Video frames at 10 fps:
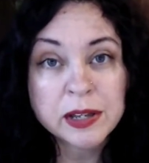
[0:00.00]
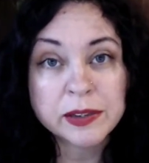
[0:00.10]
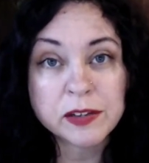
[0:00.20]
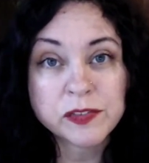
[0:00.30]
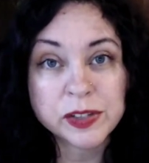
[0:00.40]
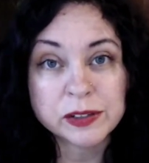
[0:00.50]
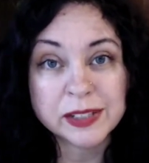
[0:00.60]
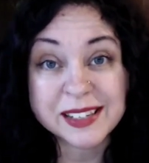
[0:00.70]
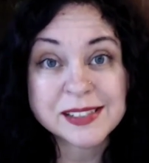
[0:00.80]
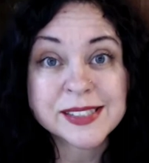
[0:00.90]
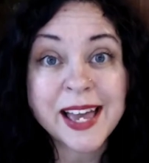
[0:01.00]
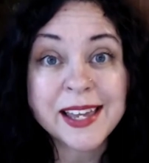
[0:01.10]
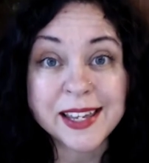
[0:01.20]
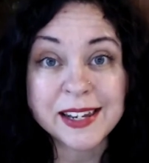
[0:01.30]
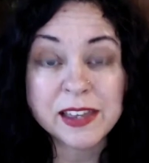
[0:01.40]
They feel
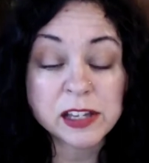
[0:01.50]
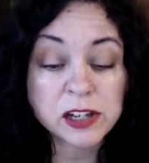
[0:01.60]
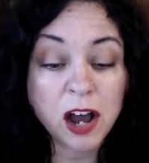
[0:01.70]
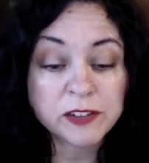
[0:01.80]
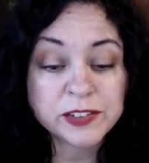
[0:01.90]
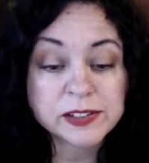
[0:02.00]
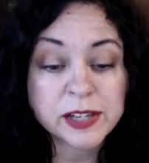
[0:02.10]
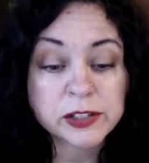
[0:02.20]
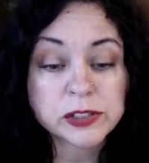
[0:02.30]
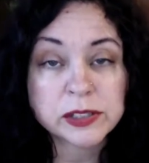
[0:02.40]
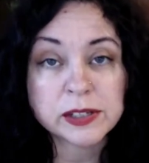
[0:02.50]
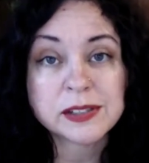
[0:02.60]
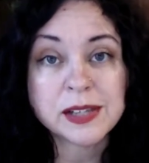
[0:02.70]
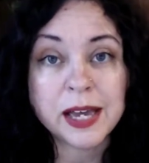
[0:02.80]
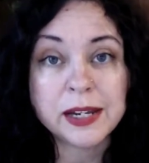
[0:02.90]
excited. They often sexually
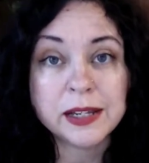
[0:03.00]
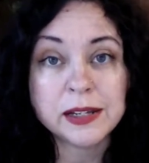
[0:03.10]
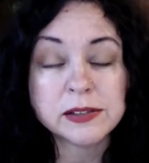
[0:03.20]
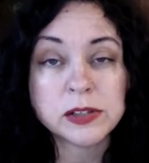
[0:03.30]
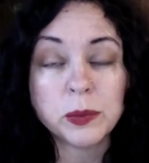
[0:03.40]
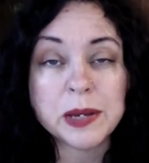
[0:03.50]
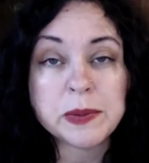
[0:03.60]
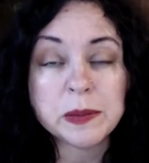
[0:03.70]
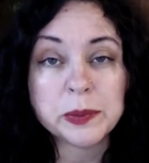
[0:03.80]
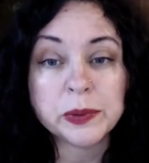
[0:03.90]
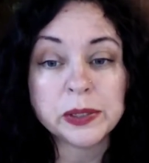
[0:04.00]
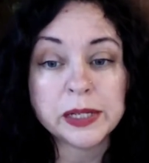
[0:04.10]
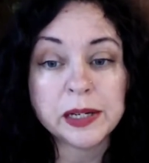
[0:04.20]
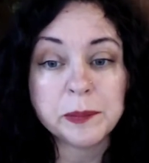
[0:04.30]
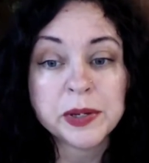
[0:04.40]
excited is the way people
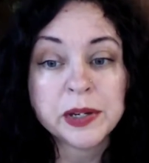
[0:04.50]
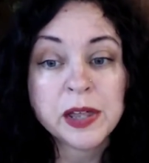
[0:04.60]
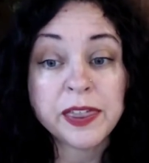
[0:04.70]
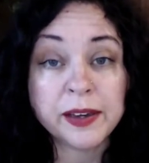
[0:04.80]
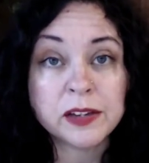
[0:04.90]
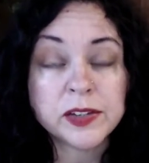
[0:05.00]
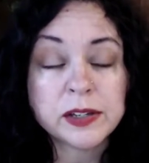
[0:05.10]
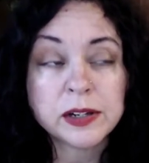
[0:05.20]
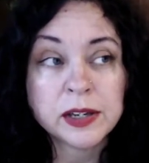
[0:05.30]
um, think of it.